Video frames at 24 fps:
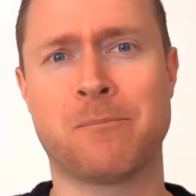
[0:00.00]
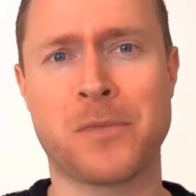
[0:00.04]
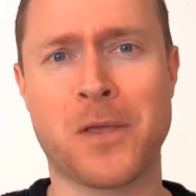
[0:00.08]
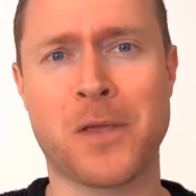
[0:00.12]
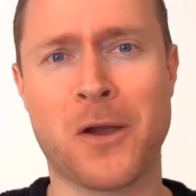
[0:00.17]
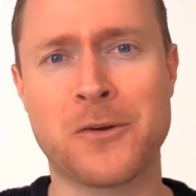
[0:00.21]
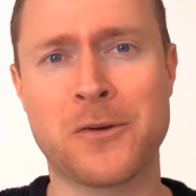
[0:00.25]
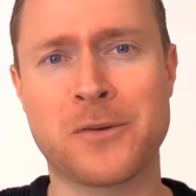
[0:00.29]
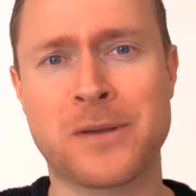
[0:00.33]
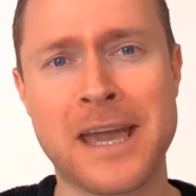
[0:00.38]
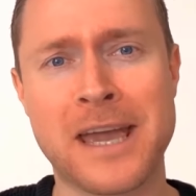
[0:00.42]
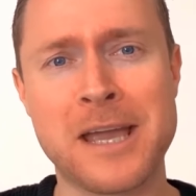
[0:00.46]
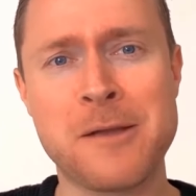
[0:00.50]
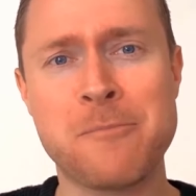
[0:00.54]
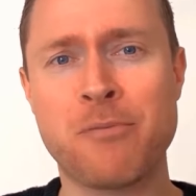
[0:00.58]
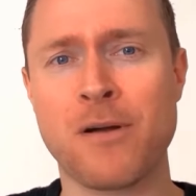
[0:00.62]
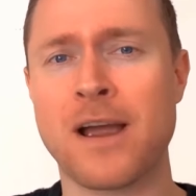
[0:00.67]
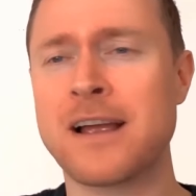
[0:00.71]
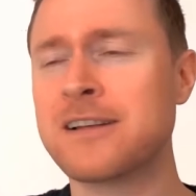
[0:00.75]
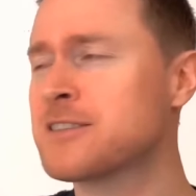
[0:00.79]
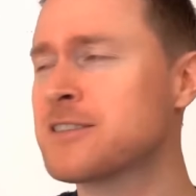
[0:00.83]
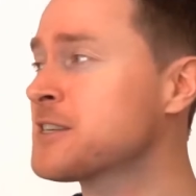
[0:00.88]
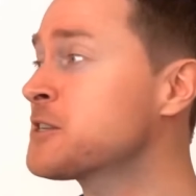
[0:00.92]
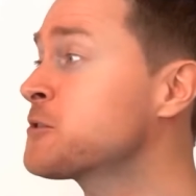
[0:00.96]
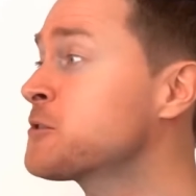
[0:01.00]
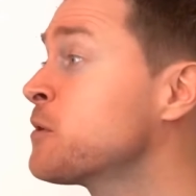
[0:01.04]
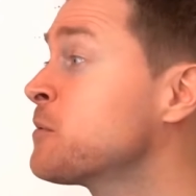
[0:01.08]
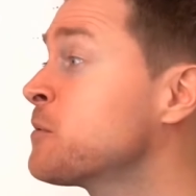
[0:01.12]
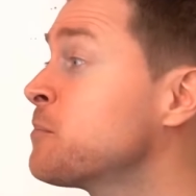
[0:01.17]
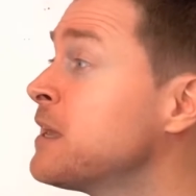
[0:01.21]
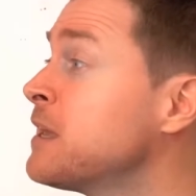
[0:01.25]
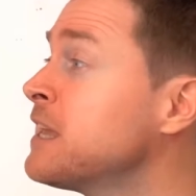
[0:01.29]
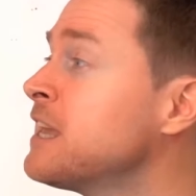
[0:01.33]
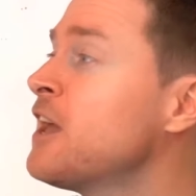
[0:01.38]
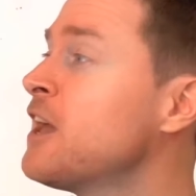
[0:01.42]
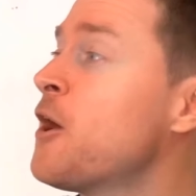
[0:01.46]
Okay, practice with
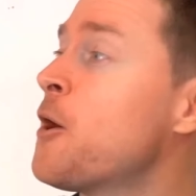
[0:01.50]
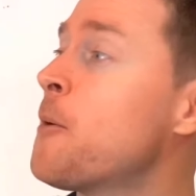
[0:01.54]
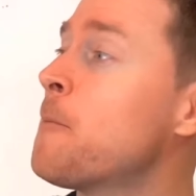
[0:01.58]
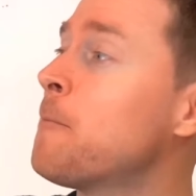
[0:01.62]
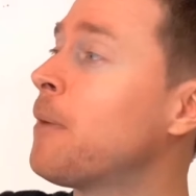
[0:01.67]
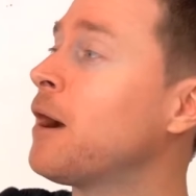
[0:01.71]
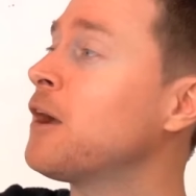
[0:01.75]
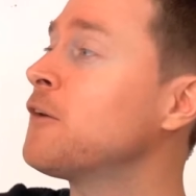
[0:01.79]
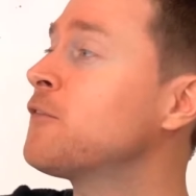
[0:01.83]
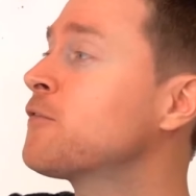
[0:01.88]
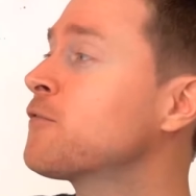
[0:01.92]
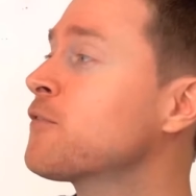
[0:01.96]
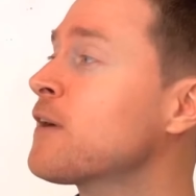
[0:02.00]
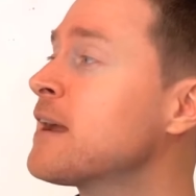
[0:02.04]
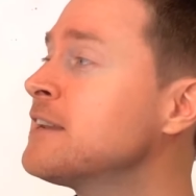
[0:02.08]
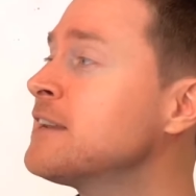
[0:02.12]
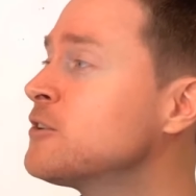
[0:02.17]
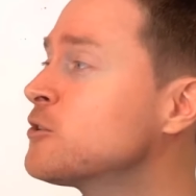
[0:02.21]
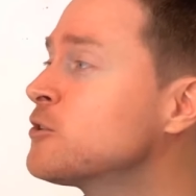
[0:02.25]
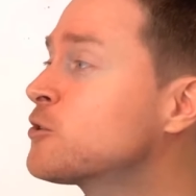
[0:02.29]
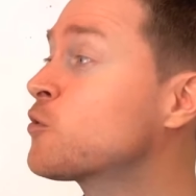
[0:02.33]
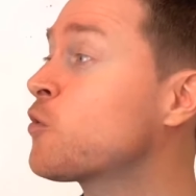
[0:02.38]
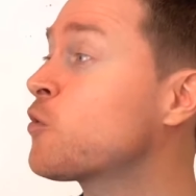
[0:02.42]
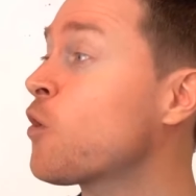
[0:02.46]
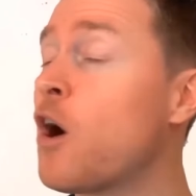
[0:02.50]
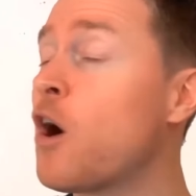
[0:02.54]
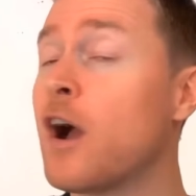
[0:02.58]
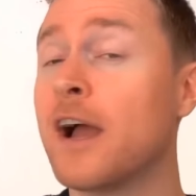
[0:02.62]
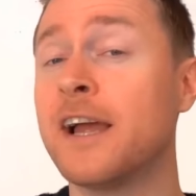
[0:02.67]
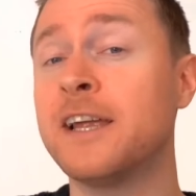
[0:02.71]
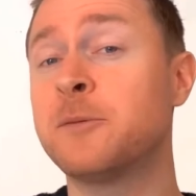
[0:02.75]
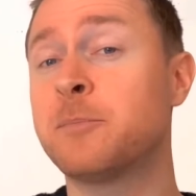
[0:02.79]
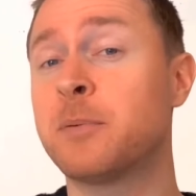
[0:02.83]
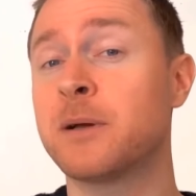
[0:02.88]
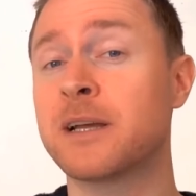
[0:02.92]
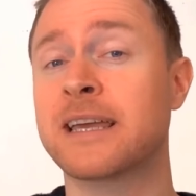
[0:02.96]
me. My friend
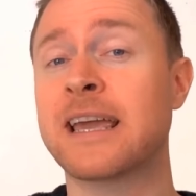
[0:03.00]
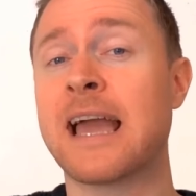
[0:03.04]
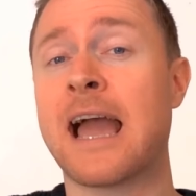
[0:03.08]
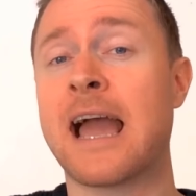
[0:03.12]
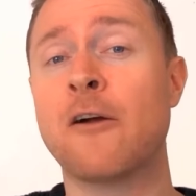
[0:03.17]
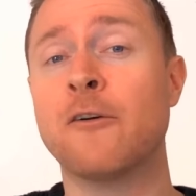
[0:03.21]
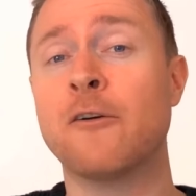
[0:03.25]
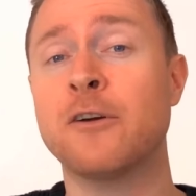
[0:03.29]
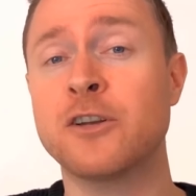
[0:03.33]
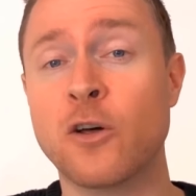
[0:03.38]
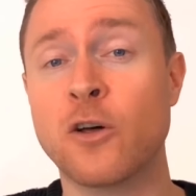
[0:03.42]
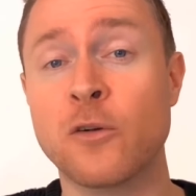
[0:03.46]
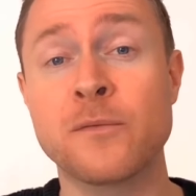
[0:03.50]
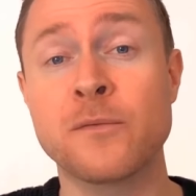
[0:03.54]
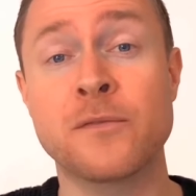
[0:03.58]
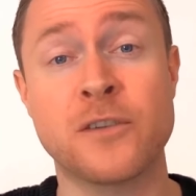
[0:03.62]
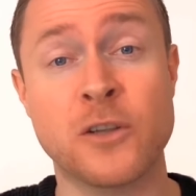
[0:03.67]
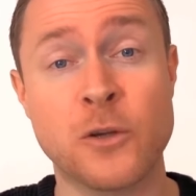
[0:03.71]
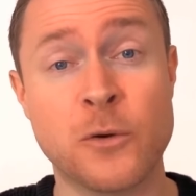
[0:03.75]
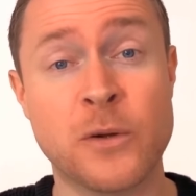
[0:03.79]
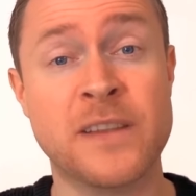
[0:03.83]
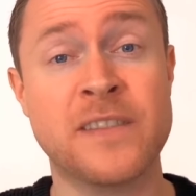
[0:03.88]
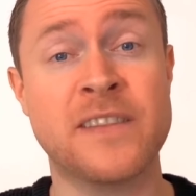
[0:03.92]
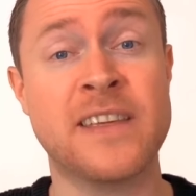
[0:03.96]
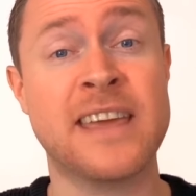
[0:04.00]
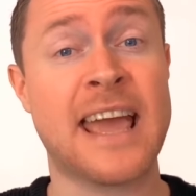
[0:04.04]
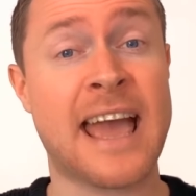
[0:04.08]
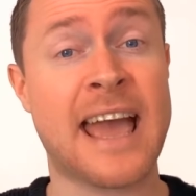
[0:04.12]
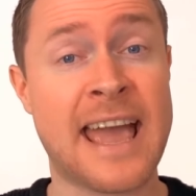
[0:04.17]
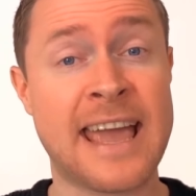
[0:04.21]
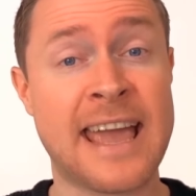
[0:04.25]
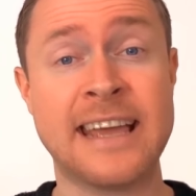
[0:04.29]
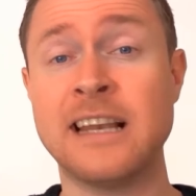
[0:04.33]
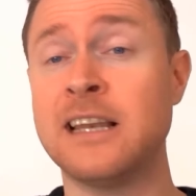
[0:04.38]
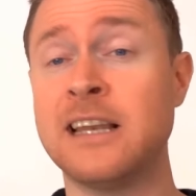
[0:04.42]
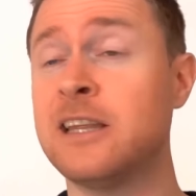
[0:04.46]
cried but carried on viewing the
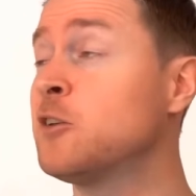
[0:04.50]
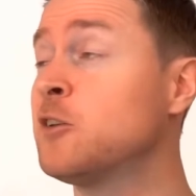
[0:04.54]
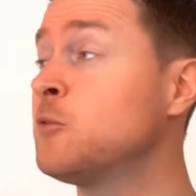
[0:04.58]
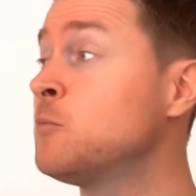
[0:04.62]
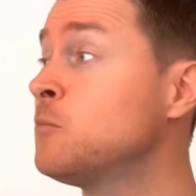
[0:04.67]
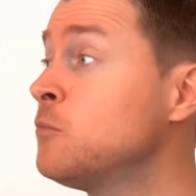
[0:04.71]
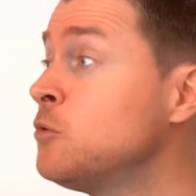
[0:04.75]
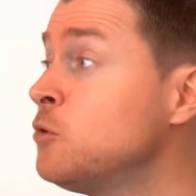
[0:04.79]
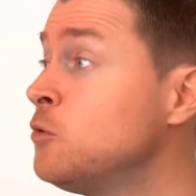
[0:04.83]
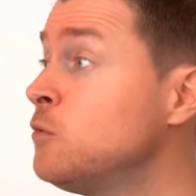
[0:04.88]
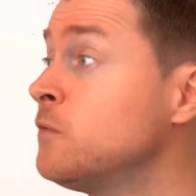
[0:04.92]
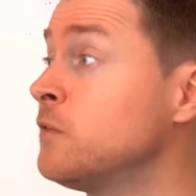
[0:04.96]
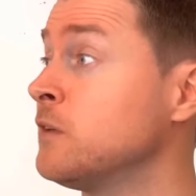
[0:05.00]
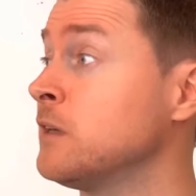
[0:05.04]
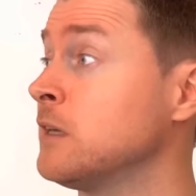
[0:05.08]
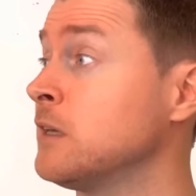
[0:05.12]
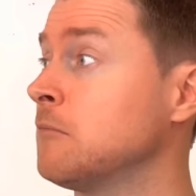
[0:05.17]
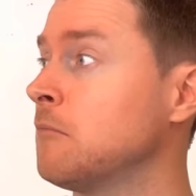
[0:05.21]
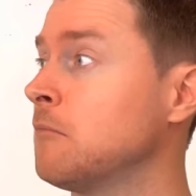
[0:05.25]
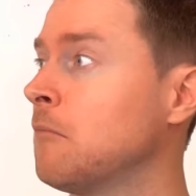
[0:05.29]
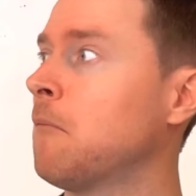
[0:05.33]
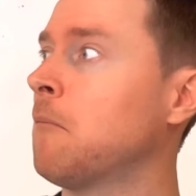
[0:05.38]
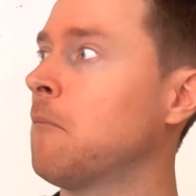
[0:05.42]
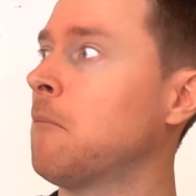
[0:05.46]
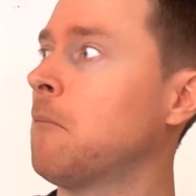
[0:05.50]
Alien movie.